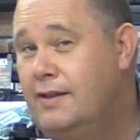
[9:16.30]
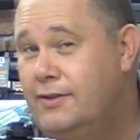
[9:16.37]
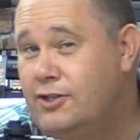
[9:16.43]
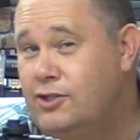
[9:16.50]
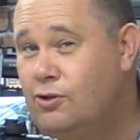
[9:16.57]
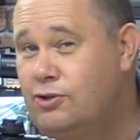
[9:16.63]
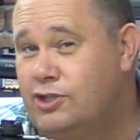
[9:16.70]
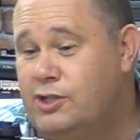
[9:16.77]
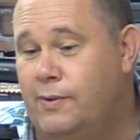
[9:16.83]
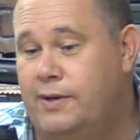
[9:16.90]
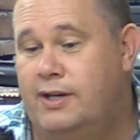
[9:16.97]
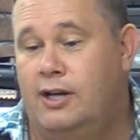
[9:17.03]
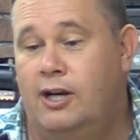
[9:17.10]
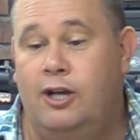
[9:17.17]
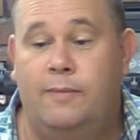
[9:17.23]
There's also
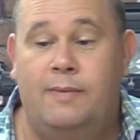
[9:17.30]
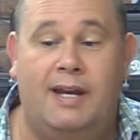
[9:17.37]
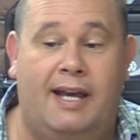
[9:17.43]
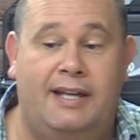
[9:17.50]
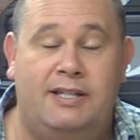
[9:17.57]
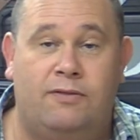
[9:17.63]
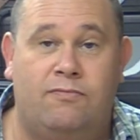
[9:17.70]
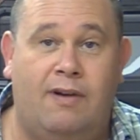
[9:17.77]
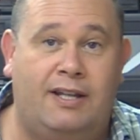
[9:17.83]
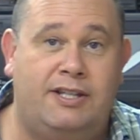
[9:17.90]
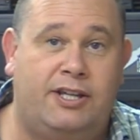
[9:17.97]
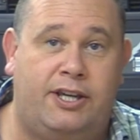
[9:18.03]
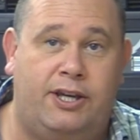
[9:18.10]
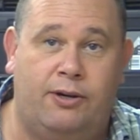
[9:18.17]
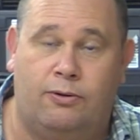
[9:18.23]
an illuminated
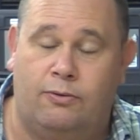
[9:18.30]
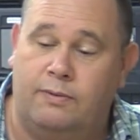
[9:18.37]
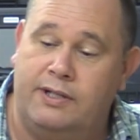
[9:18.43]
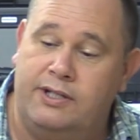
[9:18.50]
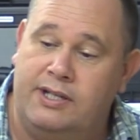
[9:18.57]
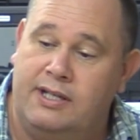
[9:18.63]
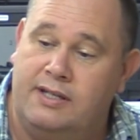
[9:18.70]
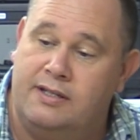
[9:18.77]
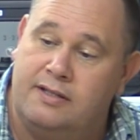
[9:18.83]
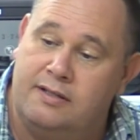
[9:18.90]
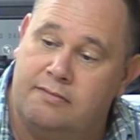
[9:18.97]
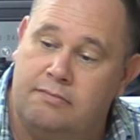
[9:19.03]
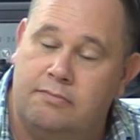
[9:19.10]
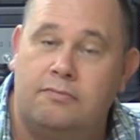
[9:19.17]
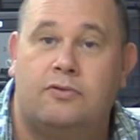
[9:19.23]
reticule, which
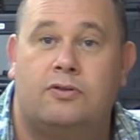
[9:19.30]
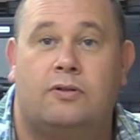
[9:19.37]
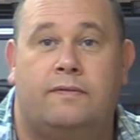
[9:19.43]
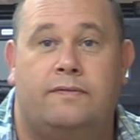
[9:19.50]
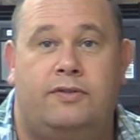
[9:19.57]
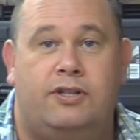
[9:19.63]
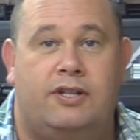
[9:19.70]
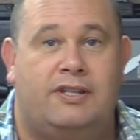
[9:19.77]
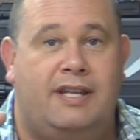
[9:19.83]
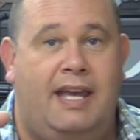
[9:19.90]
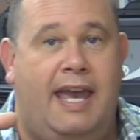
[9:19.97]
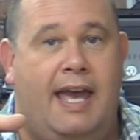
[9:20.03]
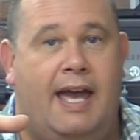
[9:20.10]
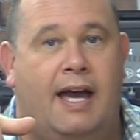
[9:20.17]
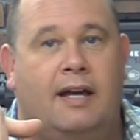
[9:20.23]
is sort of just
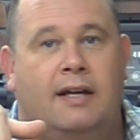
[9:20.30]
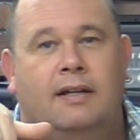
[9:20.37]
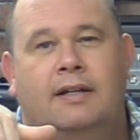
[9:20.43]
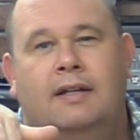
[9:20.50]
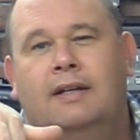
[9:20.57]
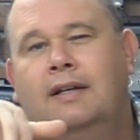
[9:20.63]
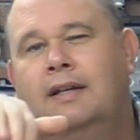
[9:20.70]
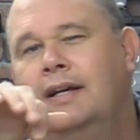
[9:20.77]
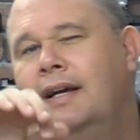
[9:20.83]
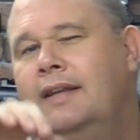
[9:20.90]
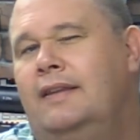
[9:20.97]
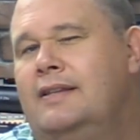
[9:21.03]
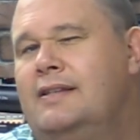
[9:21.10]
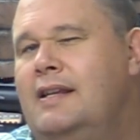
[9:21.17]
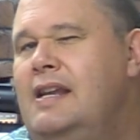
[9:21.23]
here.
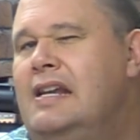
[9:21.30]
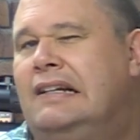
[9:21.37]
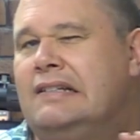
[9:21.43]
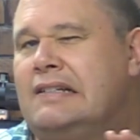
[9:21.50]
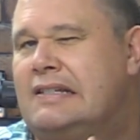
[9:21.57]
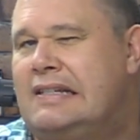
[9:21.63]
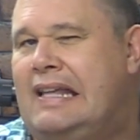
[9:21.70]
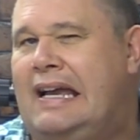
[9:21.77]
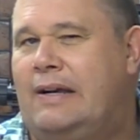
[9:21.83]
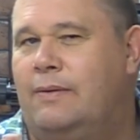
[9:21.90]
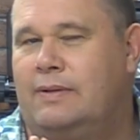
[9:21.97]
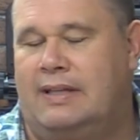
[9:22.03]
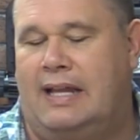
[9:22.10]
And there's a little snag with